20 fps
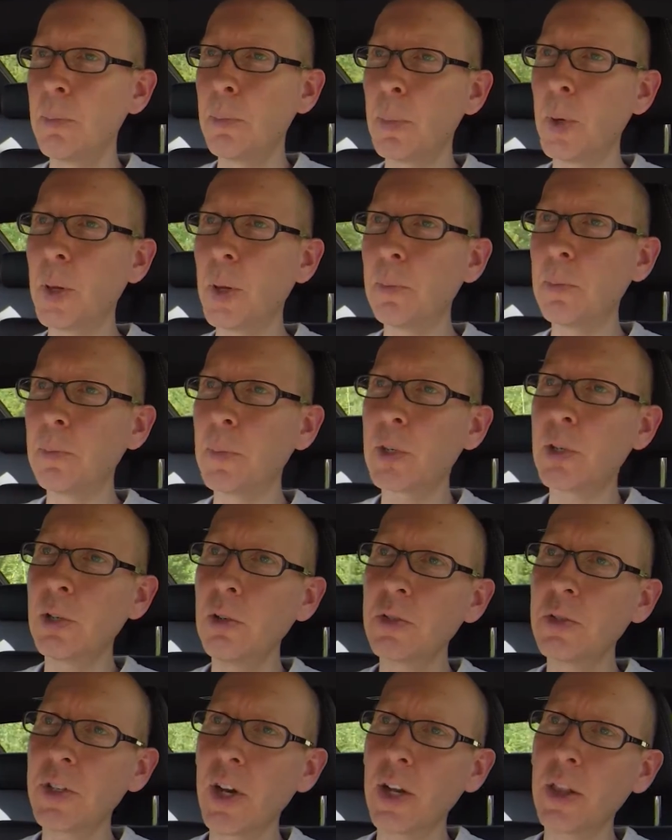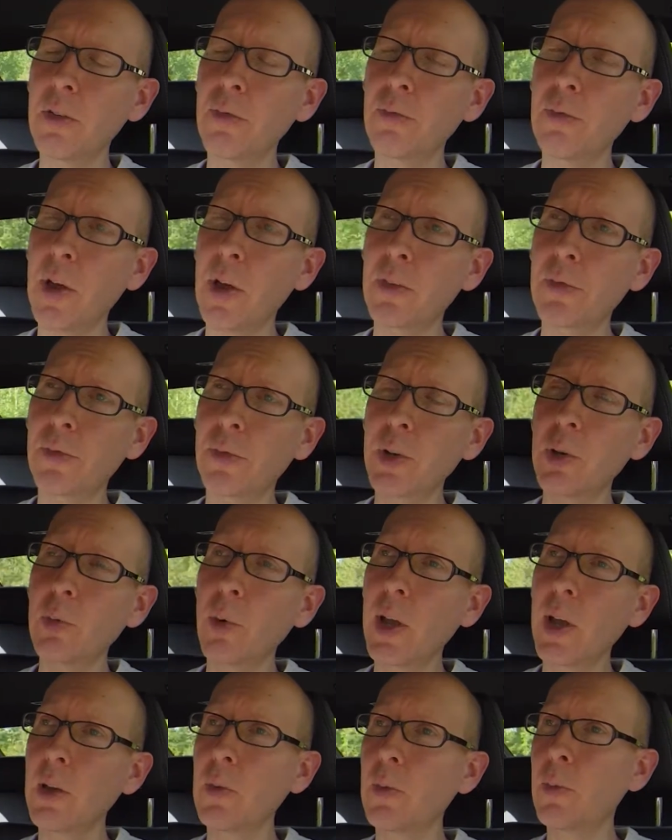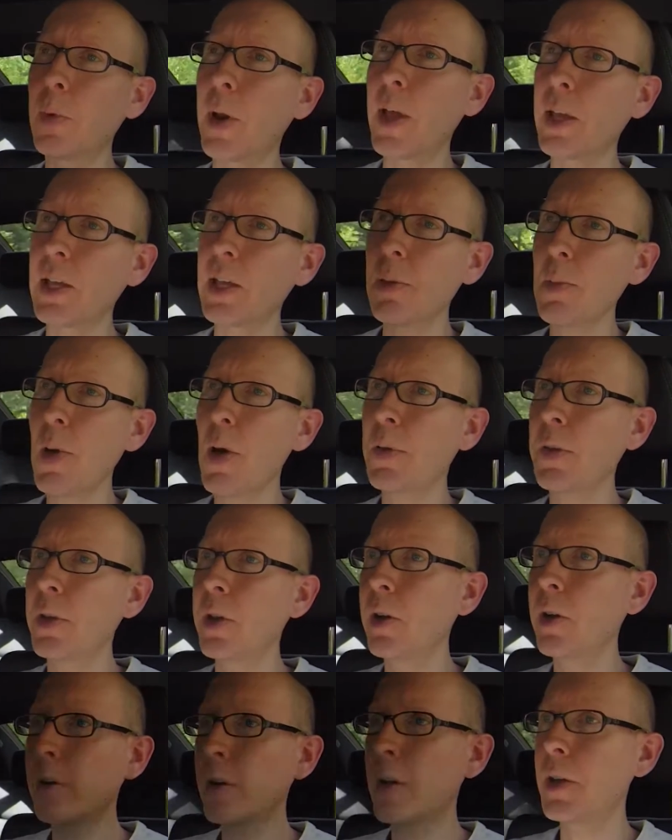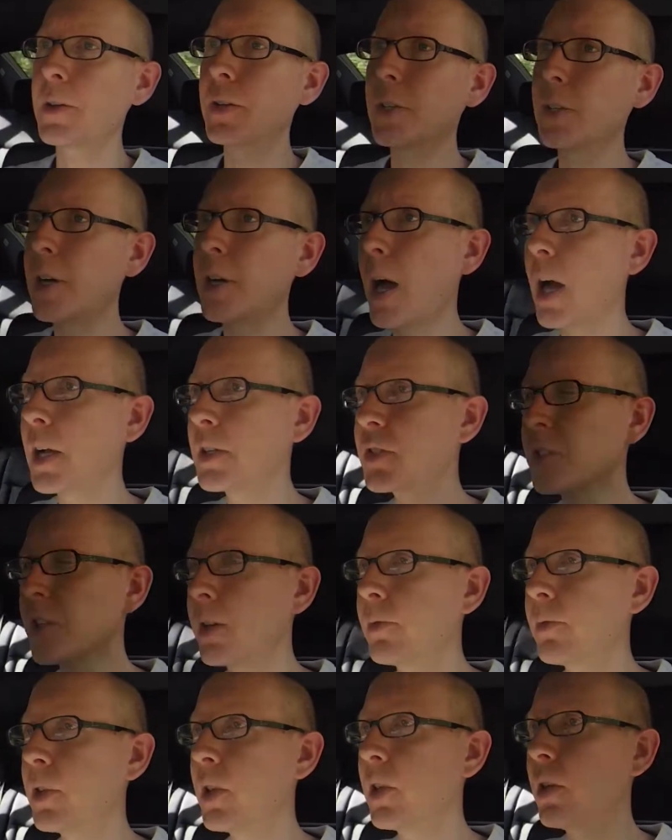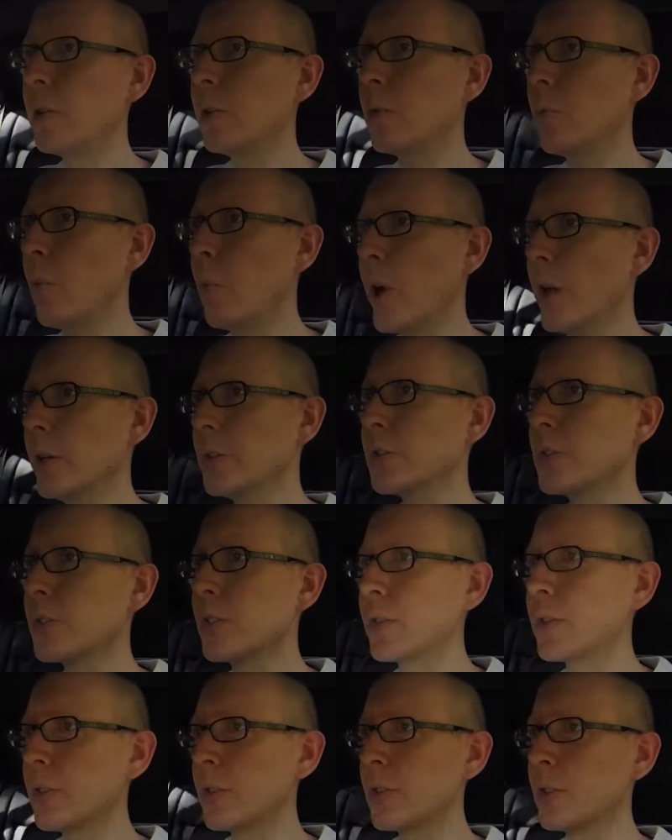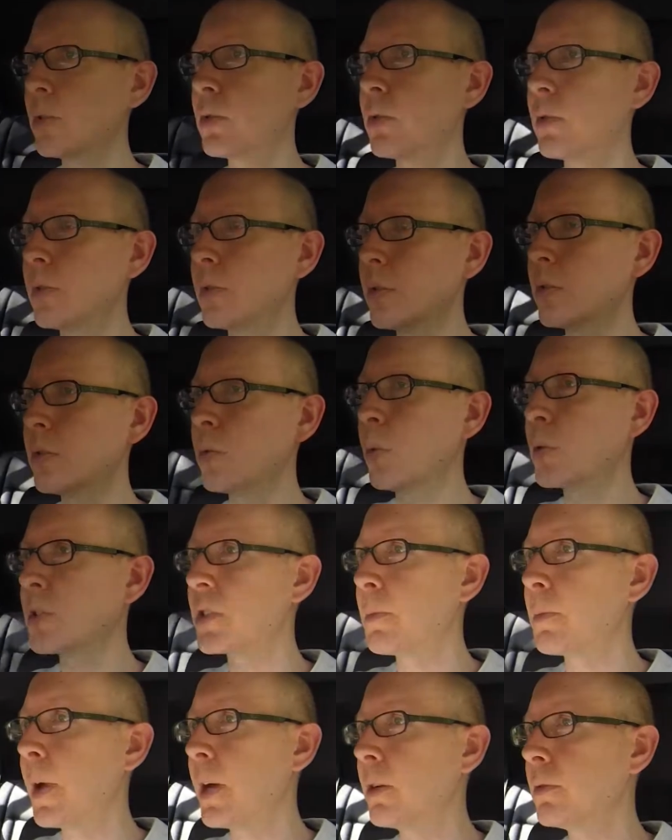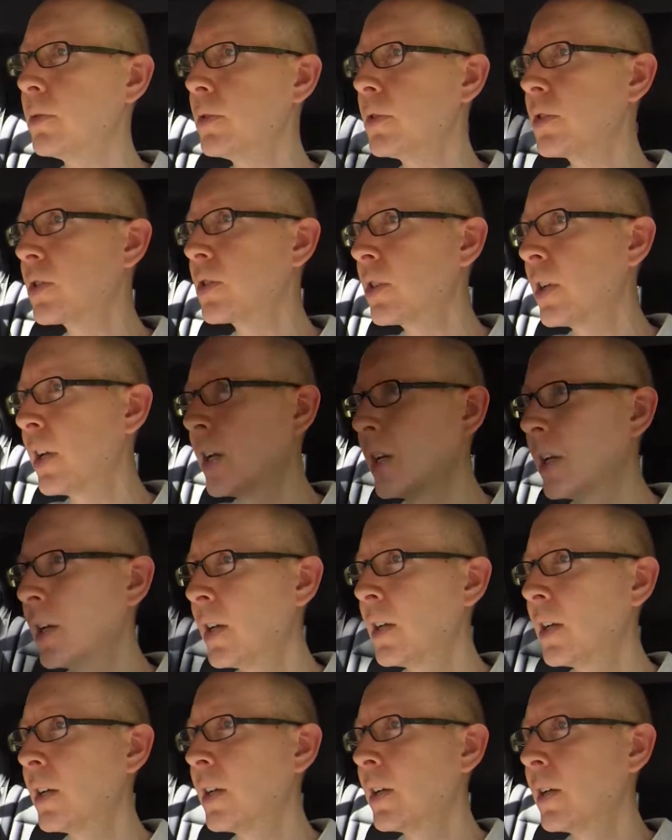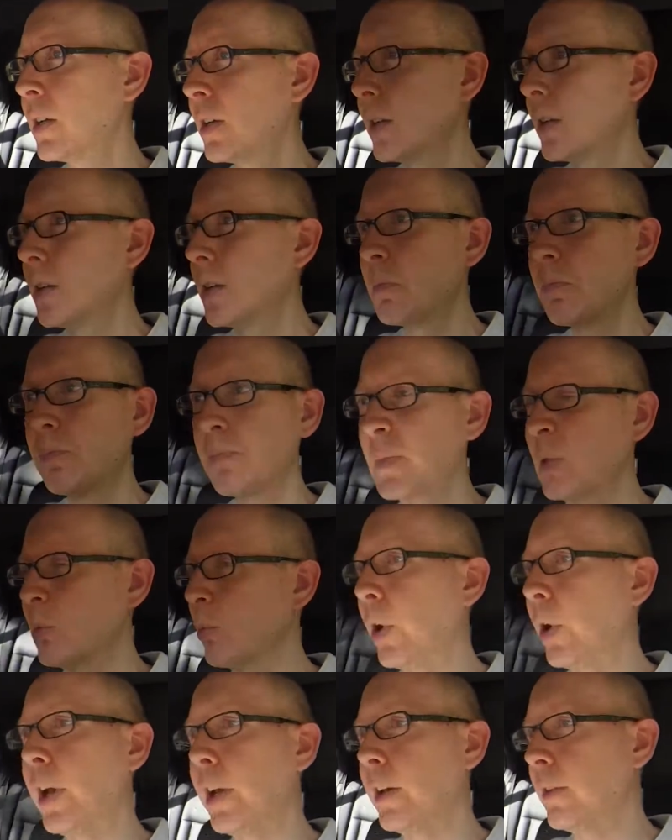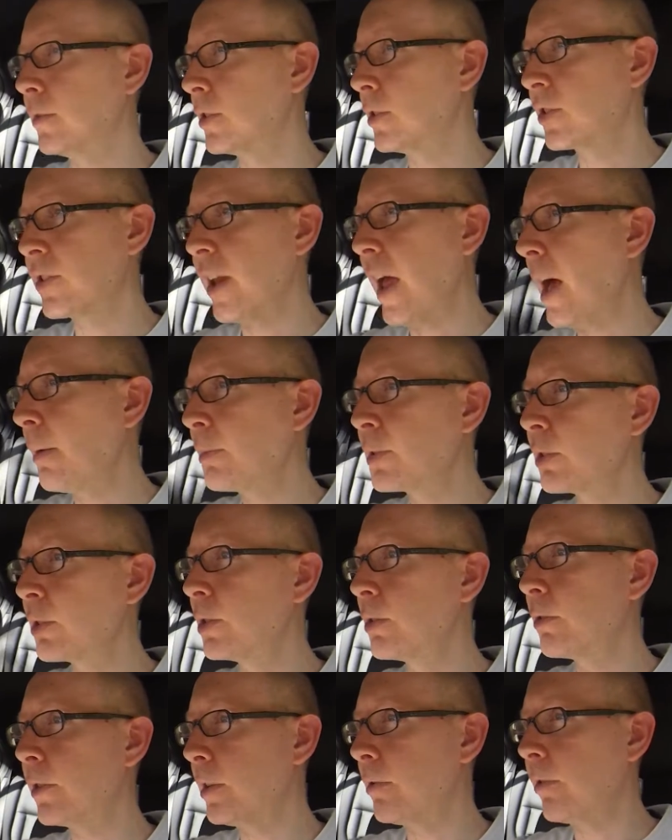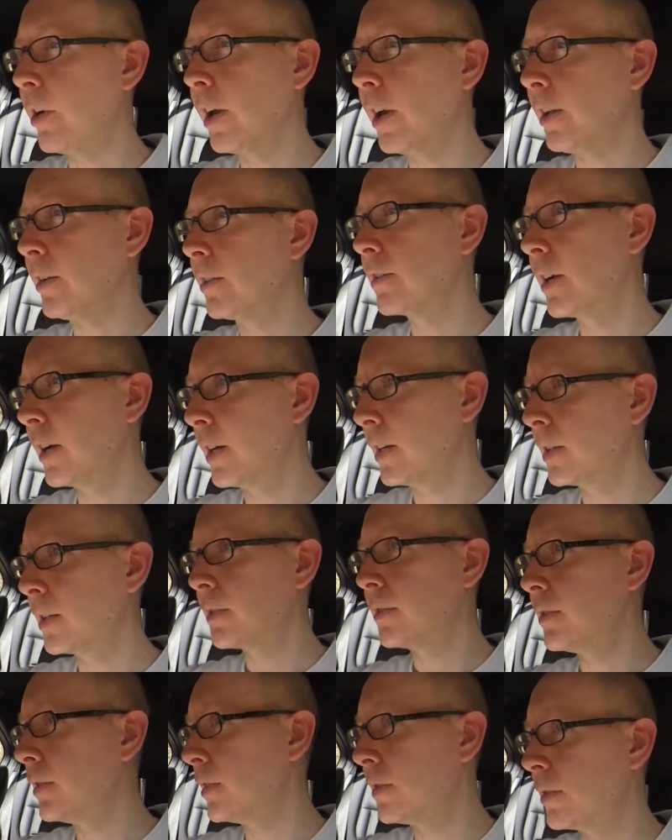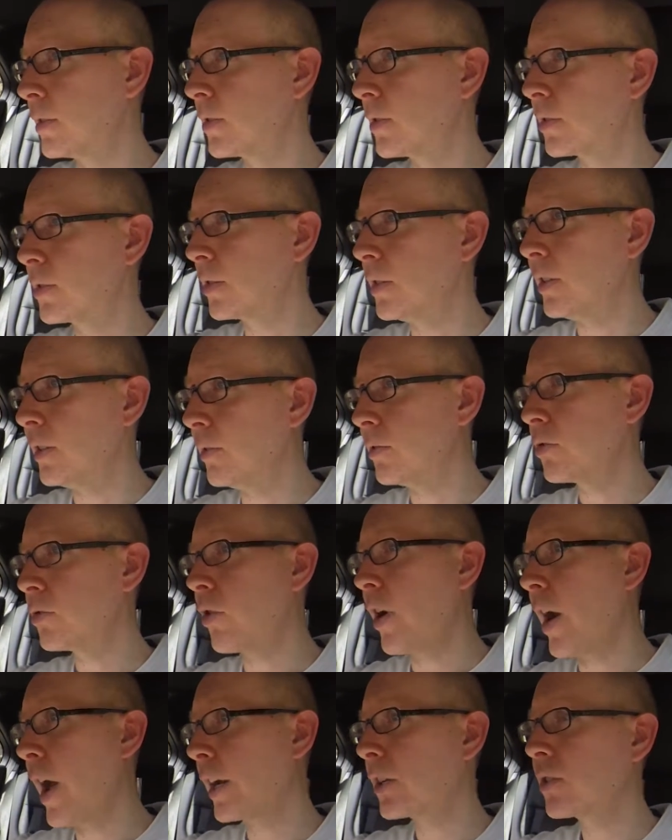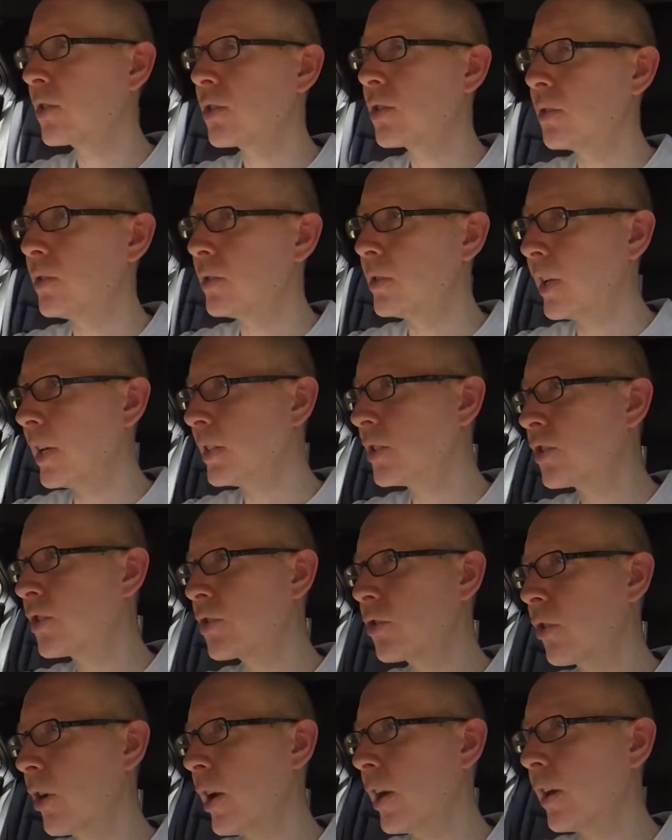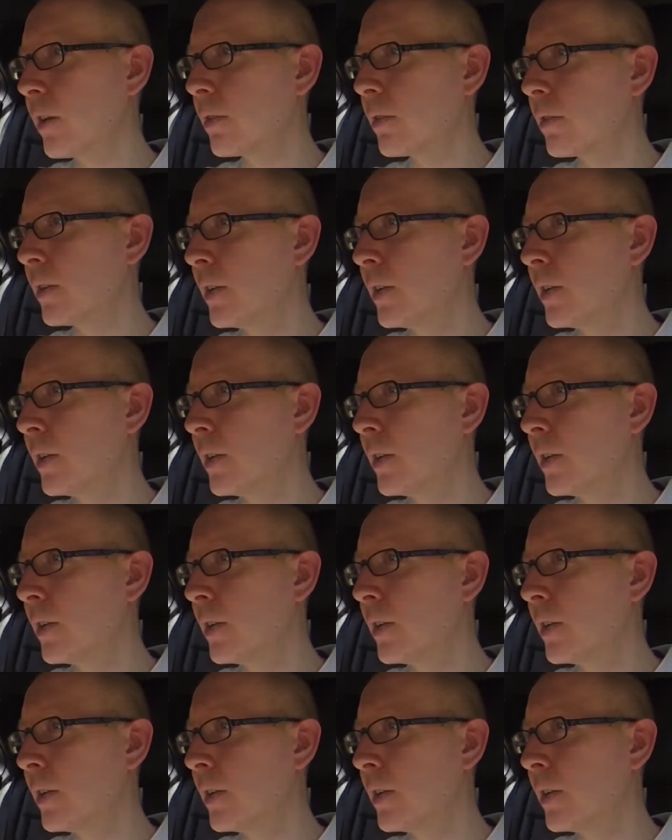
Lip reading: But cruising on the freeway, when I came out here on I-70 West towards the mountains, great, just absolutely great. It tracks dead straight.